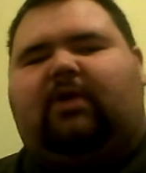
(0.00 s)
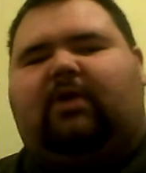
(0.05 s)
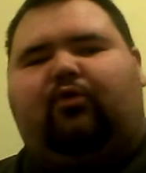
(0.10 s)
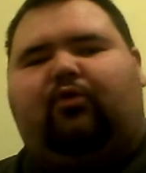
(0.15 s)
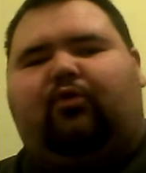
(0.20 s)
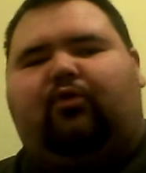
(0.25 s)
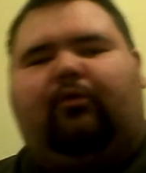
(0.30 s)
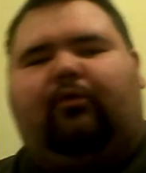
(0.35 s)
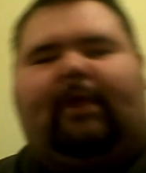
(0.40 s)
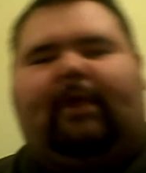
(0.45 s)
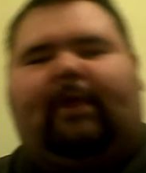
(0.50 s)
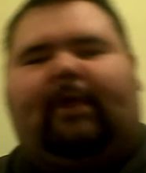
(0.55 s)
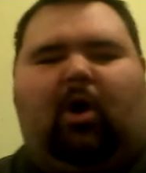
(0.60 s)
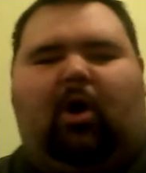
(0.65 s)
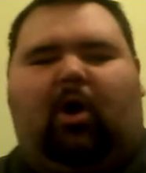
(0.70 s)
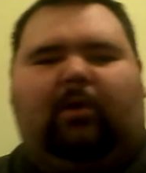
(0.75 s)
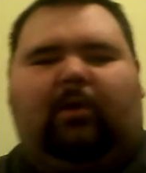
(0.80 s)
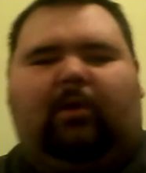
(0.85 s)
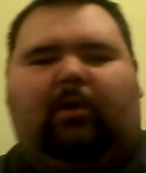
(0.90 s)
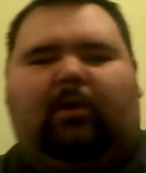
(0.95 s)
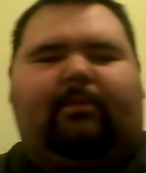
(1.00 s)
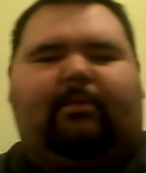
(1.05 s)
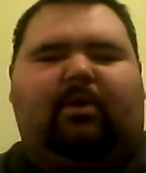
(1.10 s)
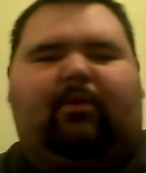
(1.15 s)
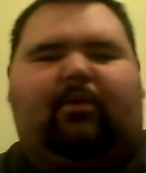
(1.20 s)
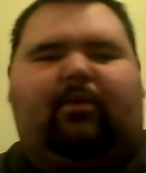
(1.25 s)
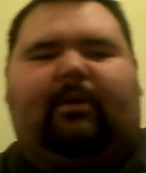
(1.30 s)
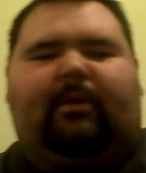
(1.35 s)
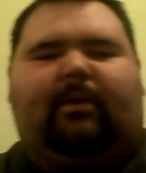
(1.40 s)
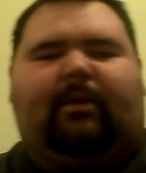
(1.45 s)
to recall them,
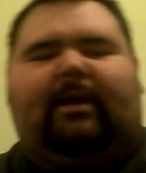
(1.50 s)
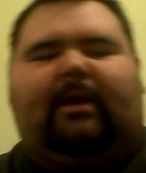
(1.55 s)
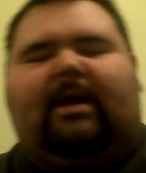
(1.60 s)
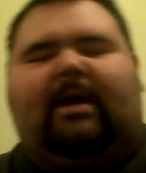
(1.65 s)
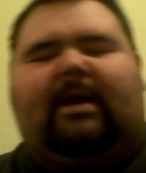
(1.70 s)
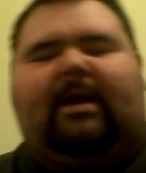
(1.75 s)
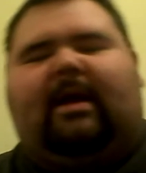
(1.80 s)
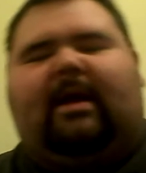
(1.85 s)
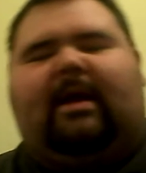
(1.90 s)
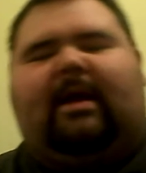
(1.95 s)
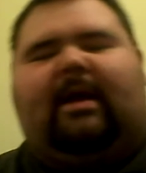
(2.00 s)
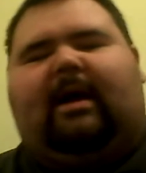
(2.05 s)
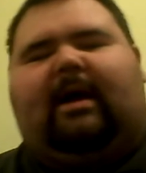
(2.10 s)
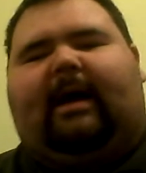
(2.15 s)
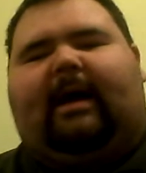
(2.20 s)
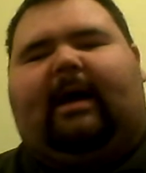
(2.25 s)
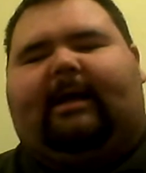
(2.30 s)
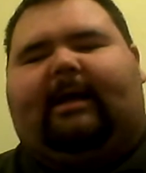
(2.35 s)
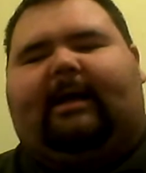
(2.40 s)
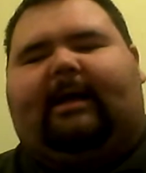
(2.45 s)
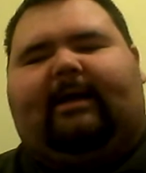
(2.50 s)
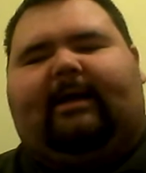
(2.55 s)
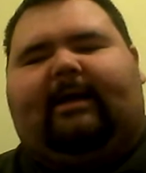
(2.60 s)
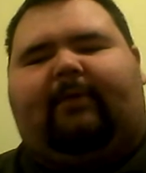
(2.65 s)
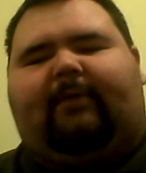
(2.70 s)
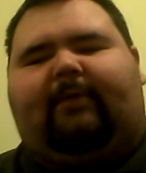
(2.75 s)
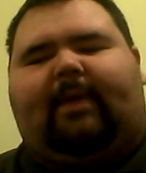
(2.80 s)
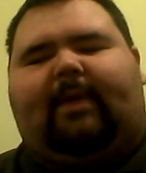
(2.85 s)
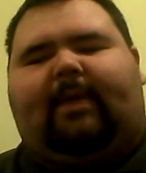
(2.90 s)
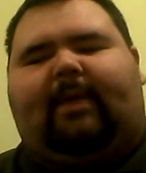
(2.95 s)
you know. And I
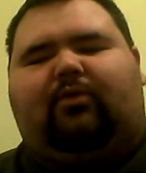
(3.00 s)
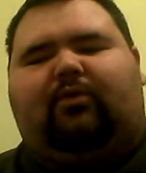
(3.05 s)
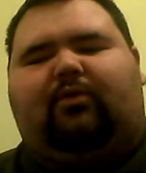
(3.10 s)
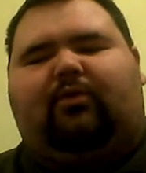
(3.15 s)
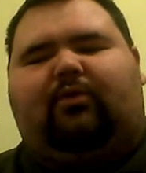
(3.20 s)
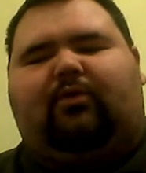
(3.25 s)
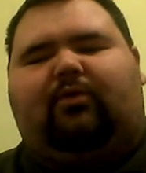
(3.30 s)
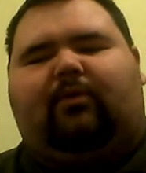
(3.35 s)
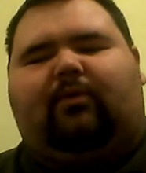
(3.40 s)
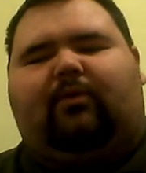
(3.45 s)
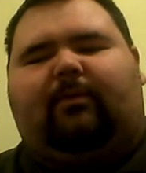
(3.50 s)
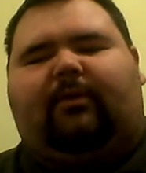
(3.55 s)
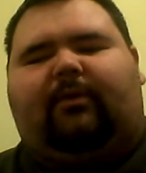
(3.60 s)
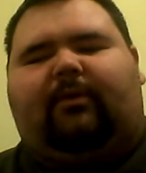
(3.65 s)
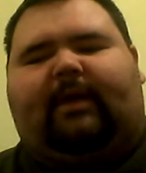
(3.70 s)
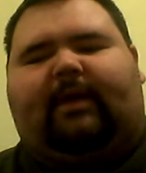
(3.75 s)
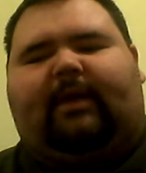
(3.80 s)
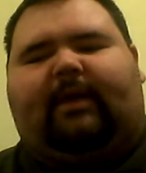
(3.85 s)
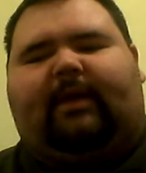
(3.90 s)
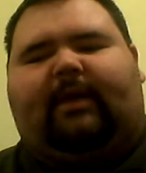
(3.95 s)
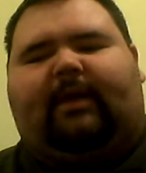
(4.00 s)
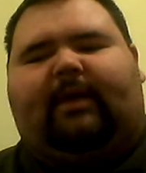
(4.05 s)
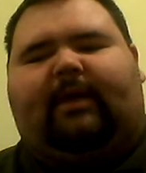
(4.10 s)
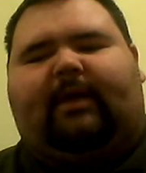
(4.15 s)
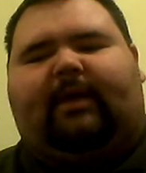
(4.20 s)
really do think